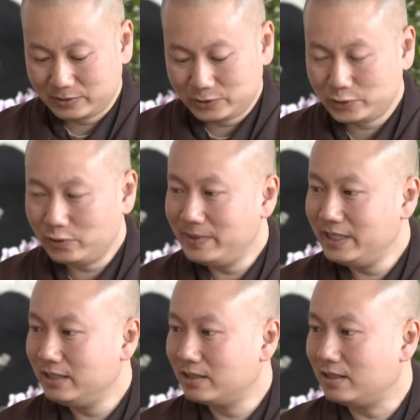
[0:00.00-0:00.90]
So
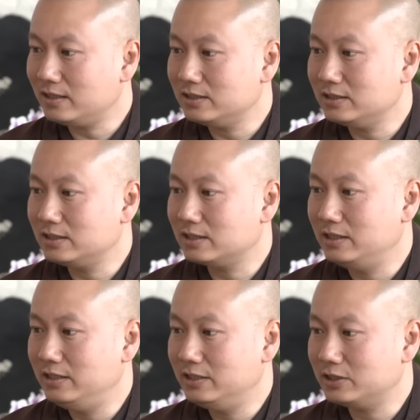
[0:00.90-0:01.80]
many causes and
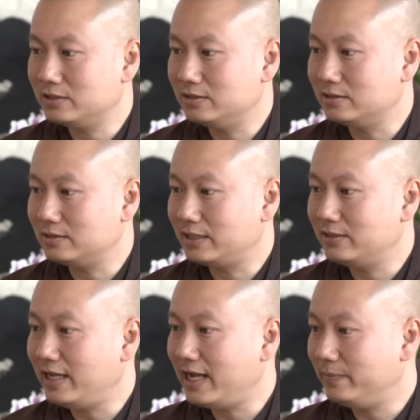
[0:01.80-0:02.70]
conditions that
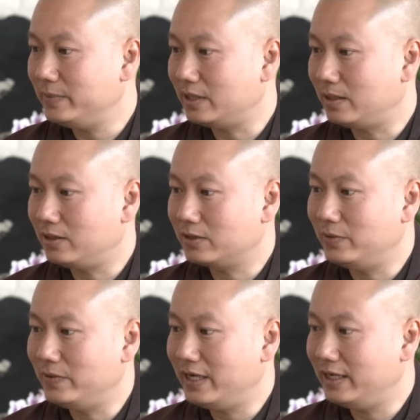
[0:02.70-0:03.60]
could happen along the
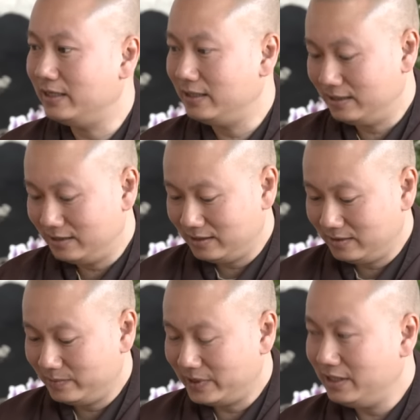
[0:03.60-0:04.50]
way,
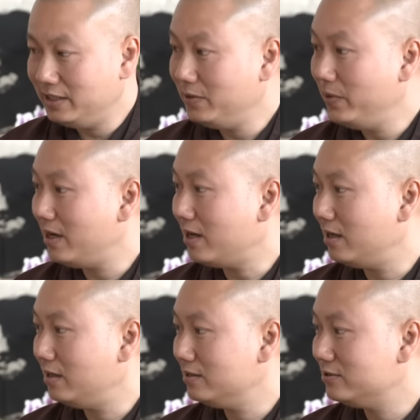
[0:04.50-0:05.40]
but here we
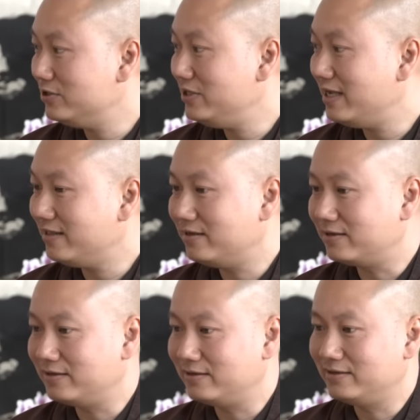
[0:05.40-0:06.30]
are
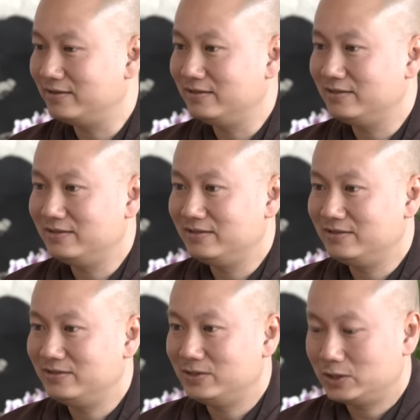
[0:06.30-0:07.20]
together.
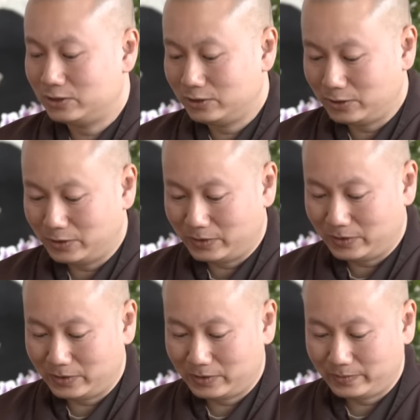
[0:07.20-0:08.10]
So,
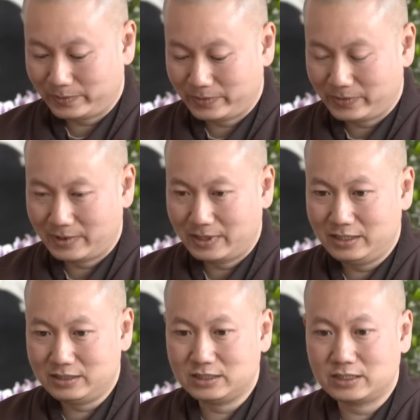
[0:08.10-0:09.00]

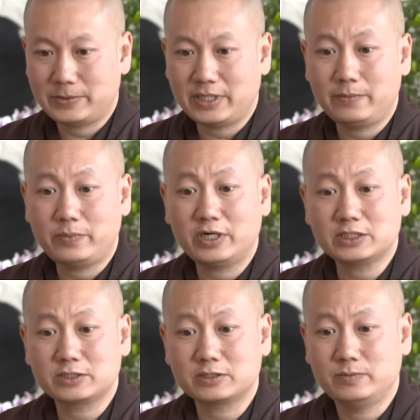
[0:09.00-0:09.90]
this is a very
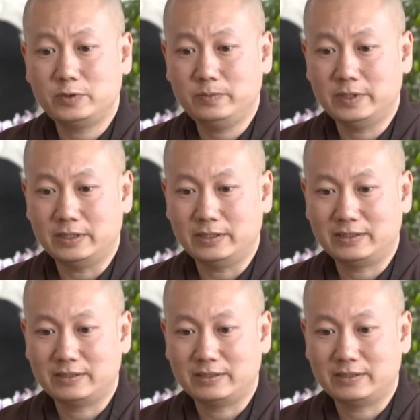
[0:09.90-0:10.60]
precious moment.